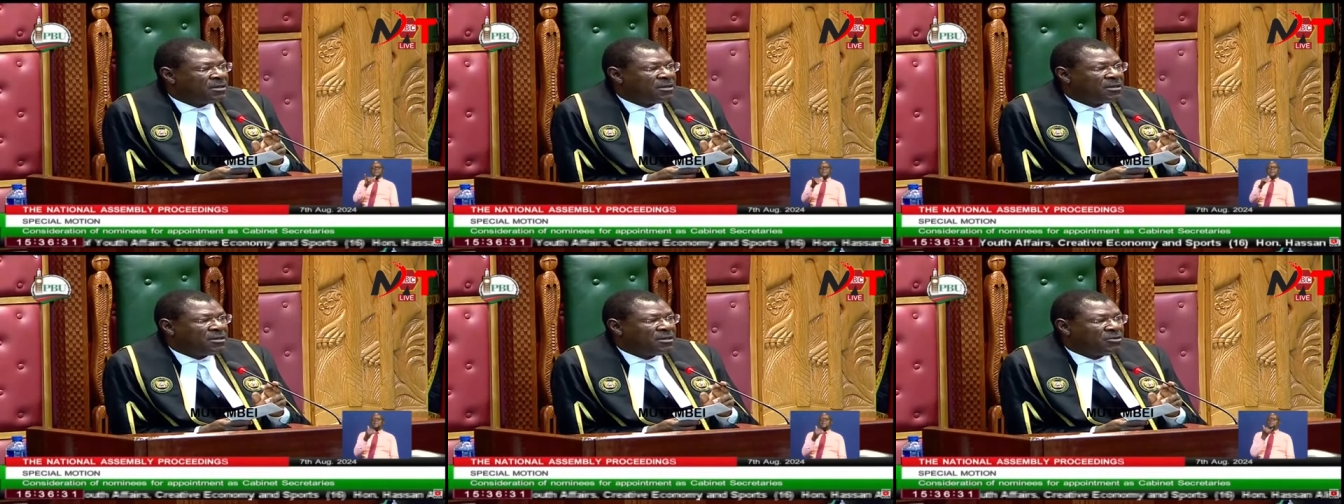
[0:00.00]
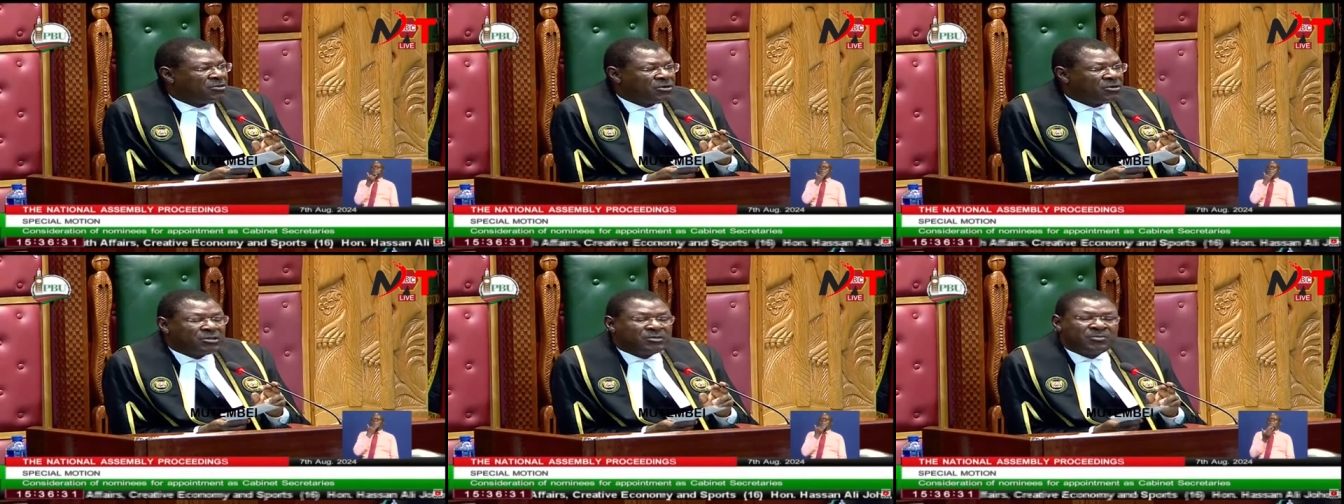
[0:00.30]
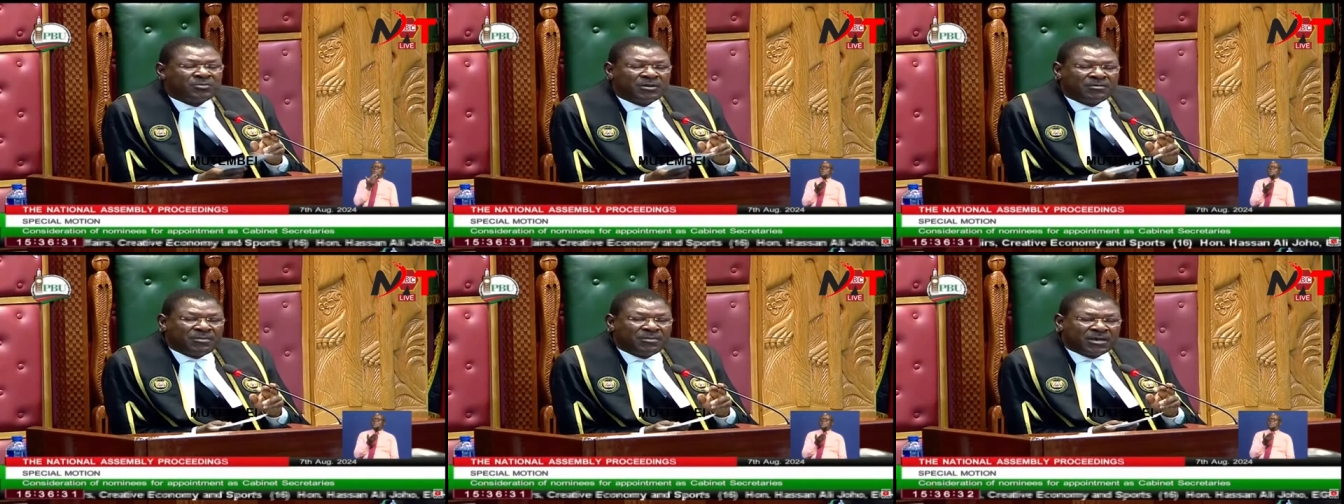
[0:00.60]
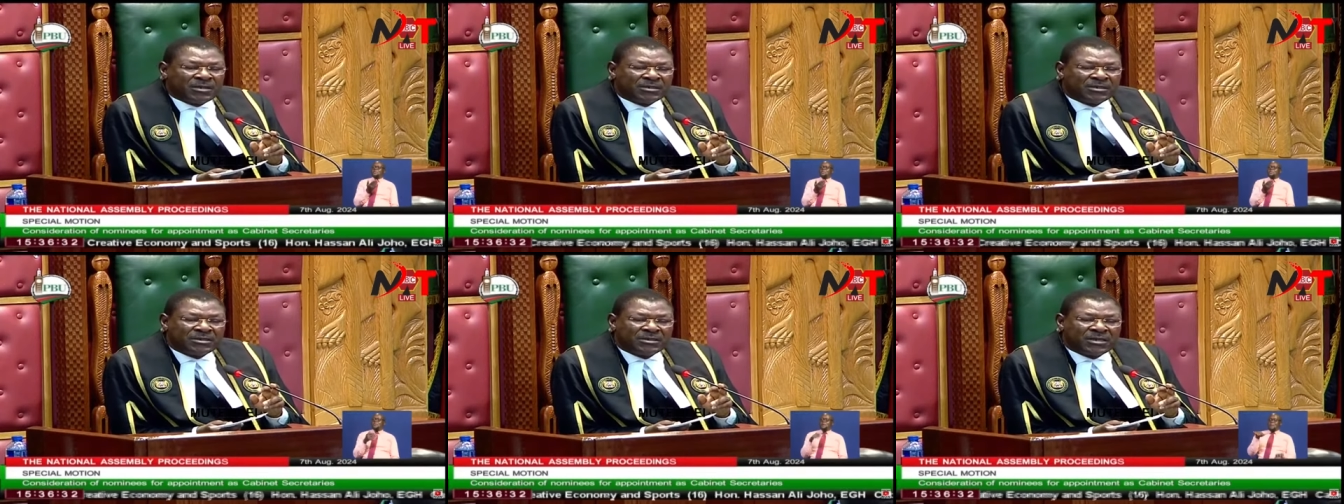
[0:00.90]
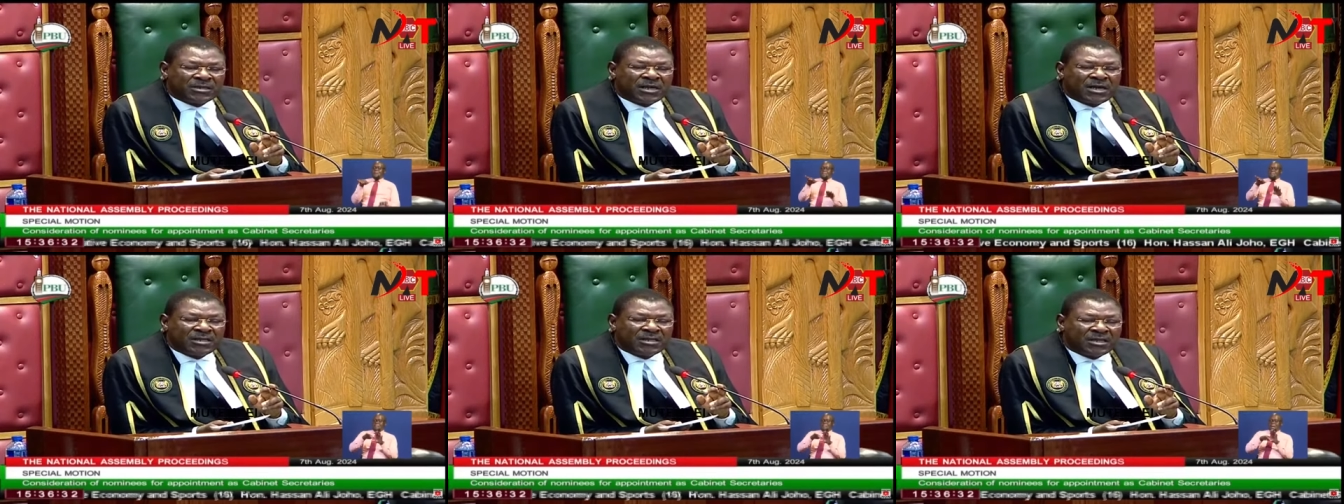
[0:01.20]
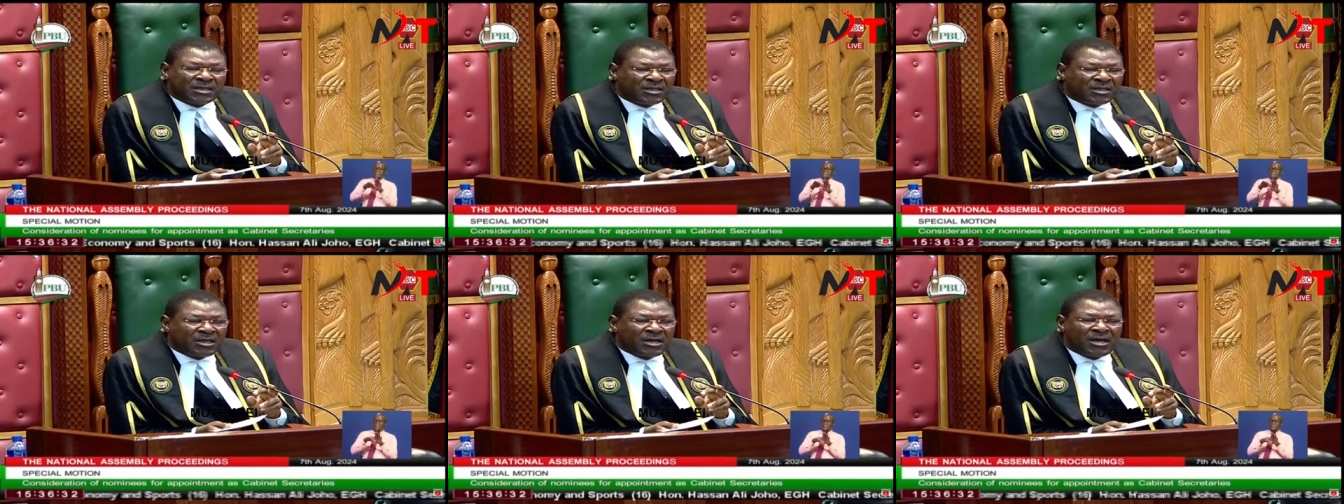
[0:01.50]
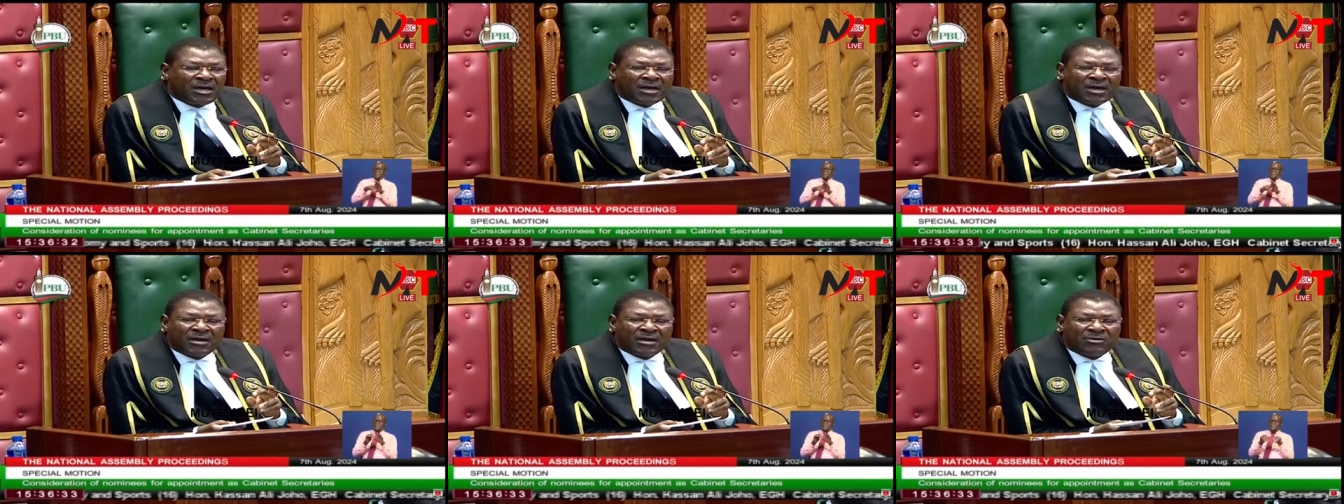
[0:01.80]
Those members, the, the
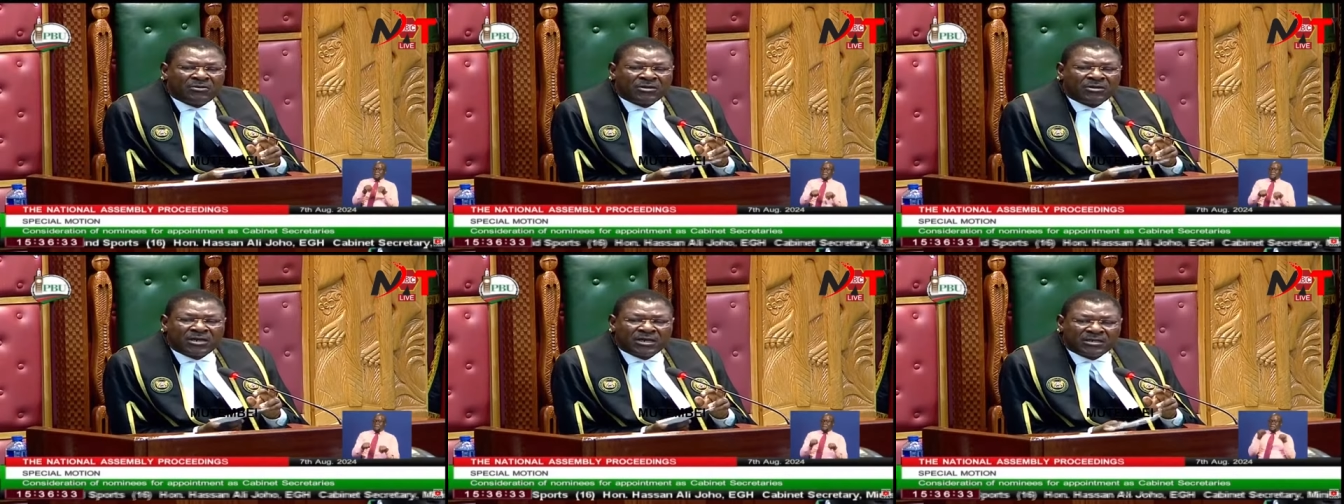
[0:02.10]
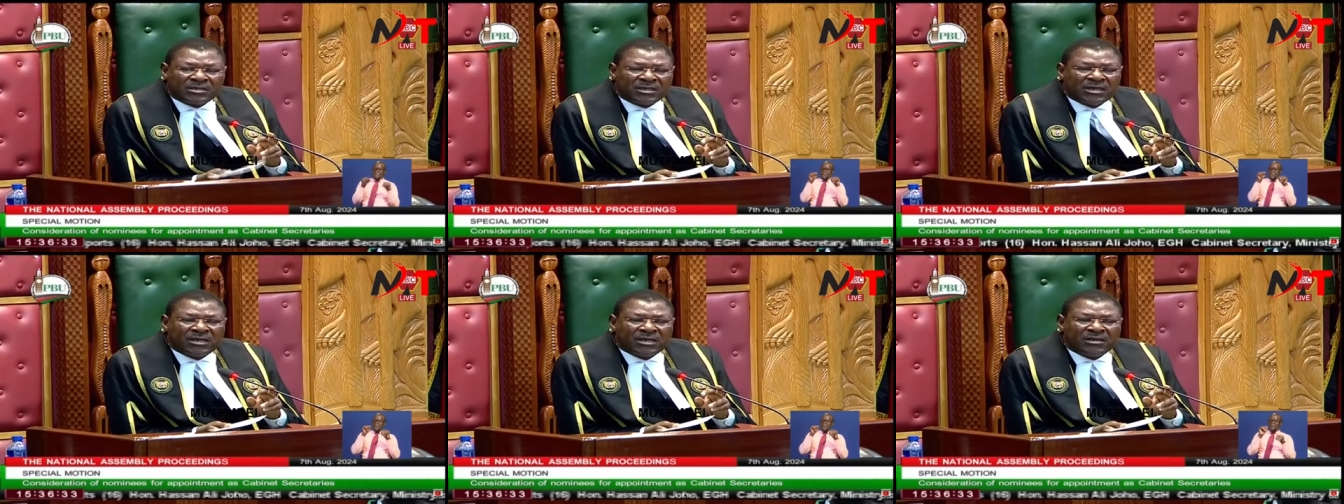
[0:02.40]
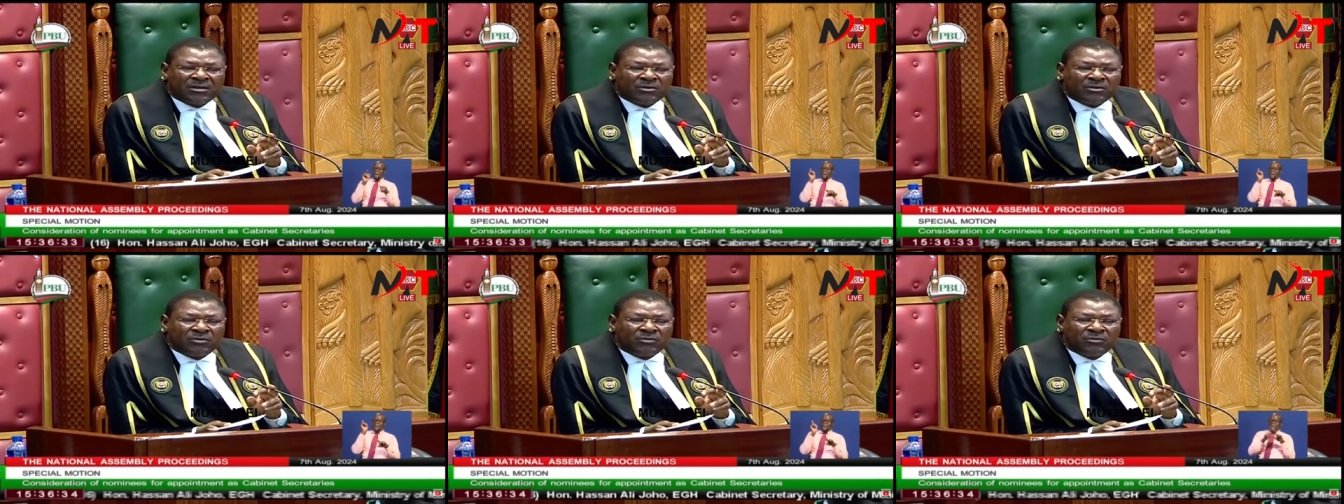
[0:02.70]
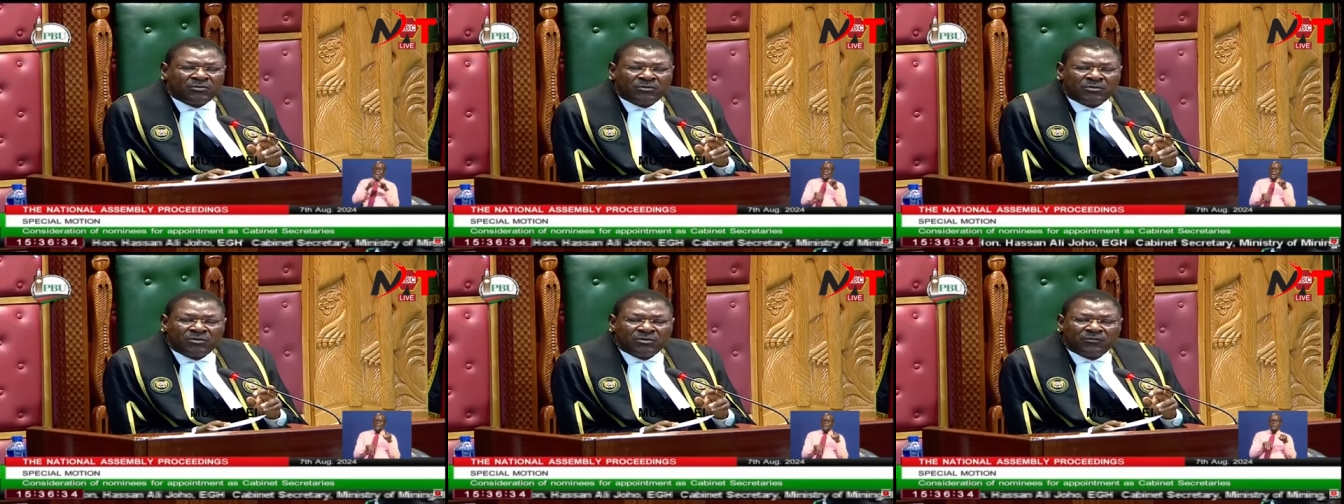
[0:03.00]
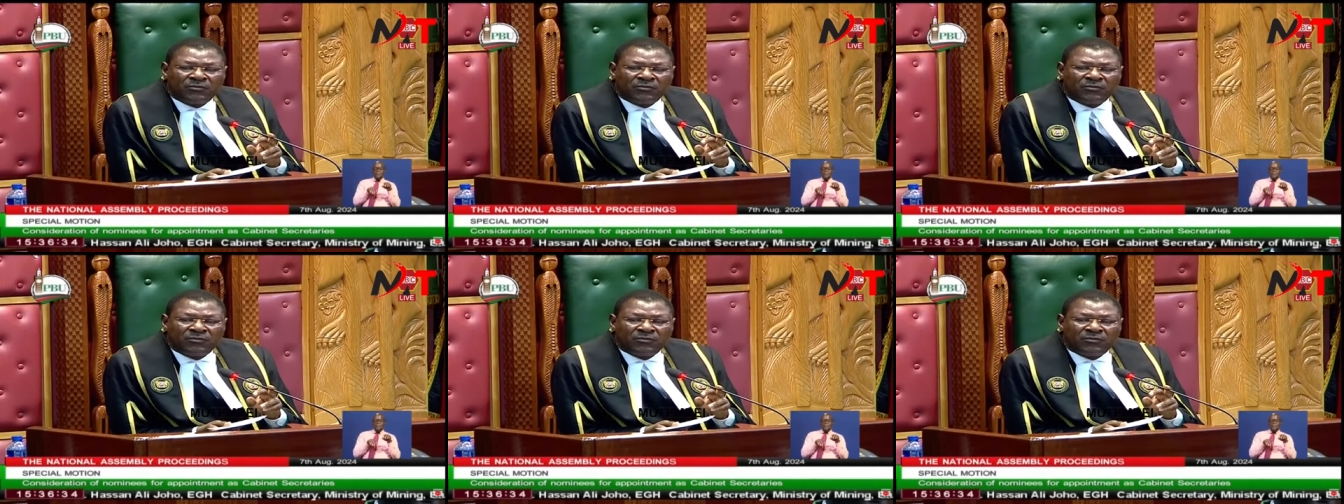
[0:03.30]
chair cannot curtail you